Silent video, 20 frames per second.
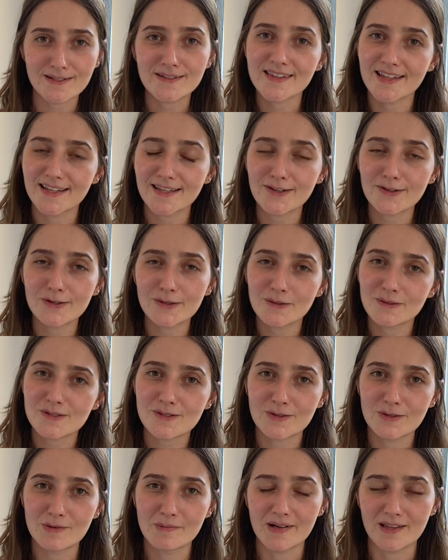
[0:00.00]
thank you
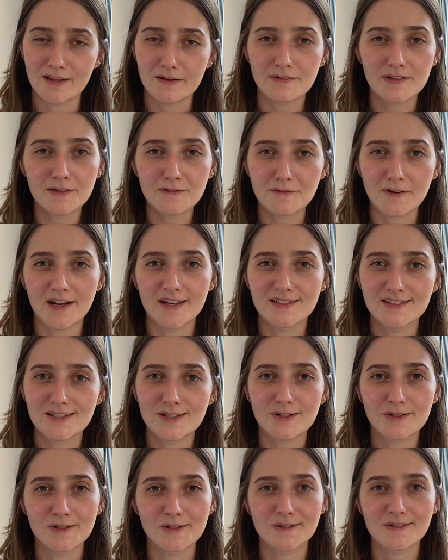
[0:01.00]
to my lovely friend
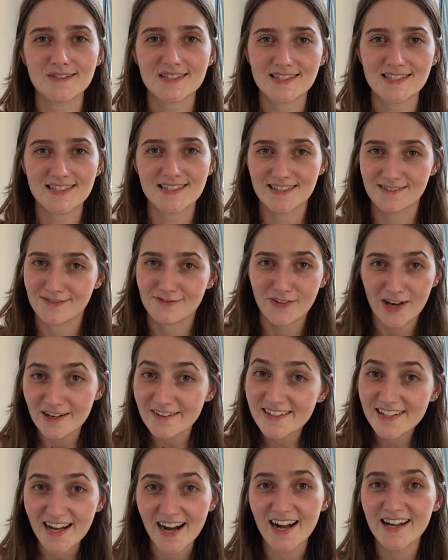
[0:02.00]
who's
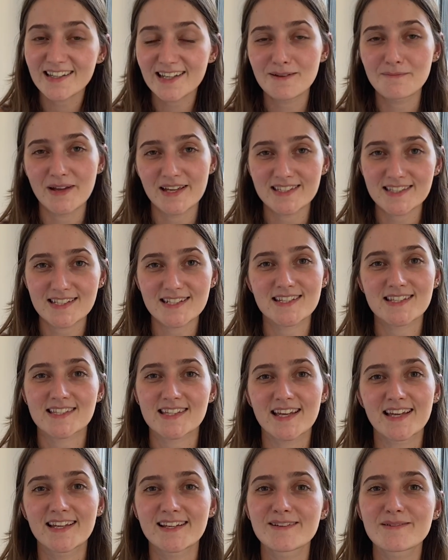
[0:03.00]
very kindly messaged and
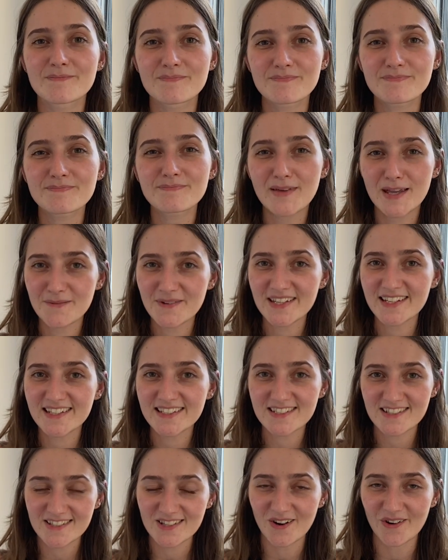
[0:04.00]
saying, maybe
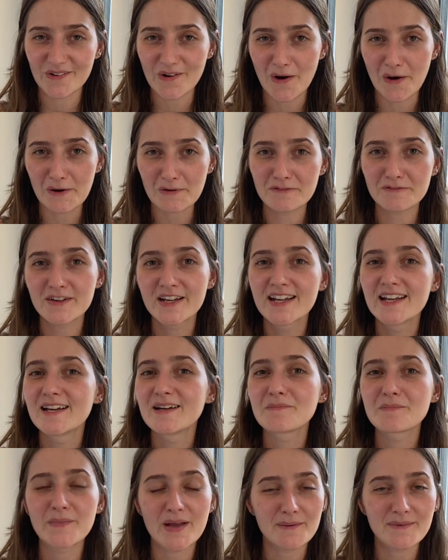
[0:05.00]
just hold off,
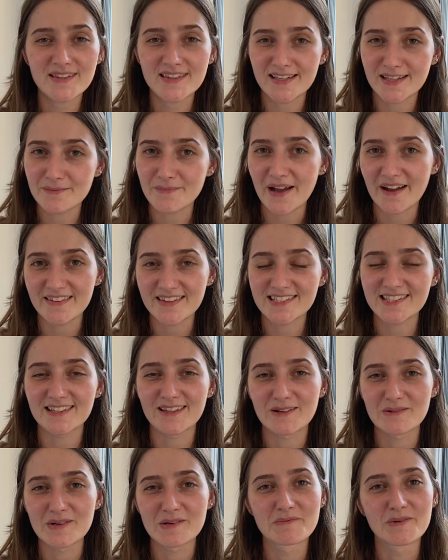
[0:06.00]
maybe think about this a
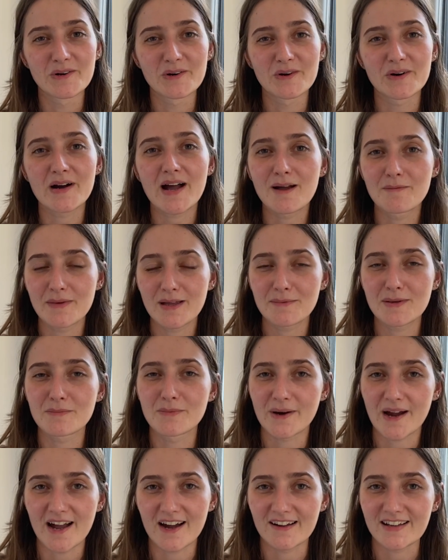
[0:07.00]
little bit more, and maybe
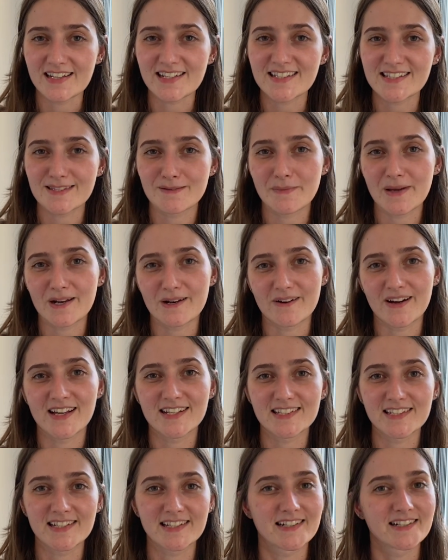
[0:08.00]
brown is a better
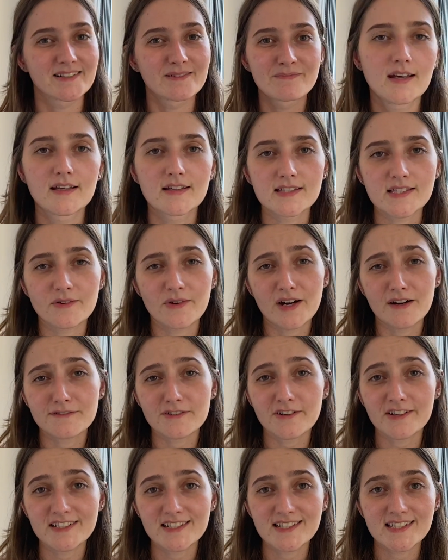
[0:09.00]
idea. So after
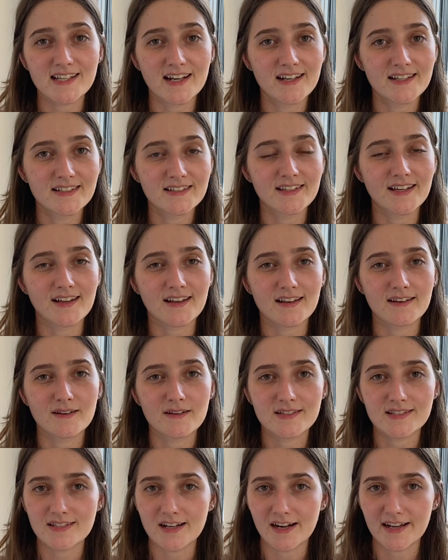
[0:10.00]
I decided
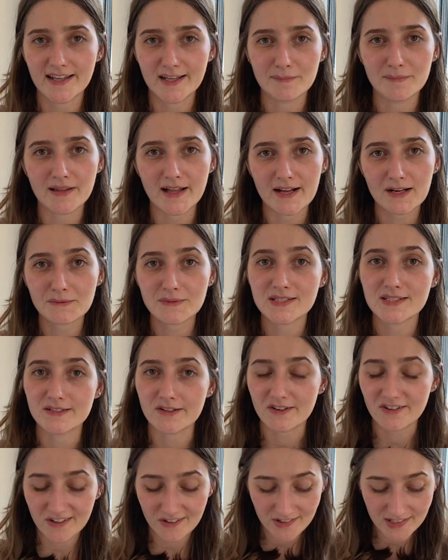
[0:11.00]
that dyeing it black was
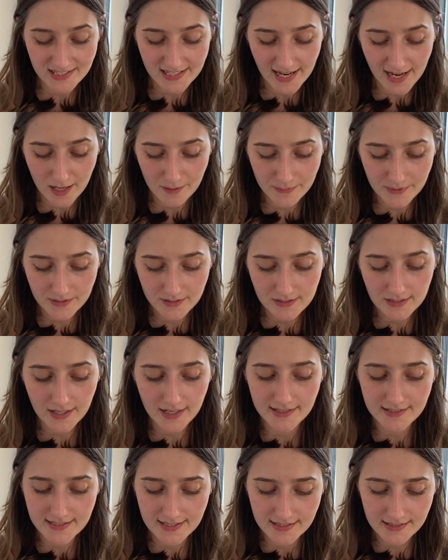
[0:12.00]
not going to happen,
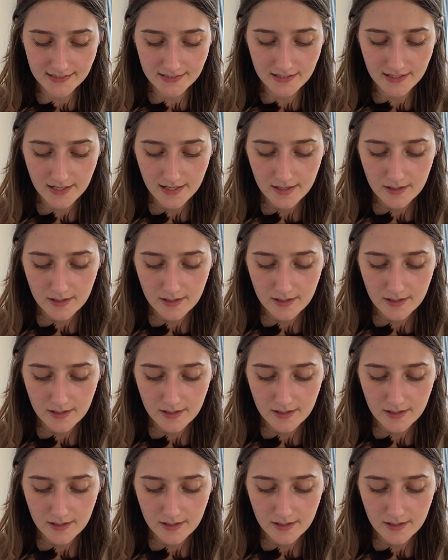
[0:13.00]
I did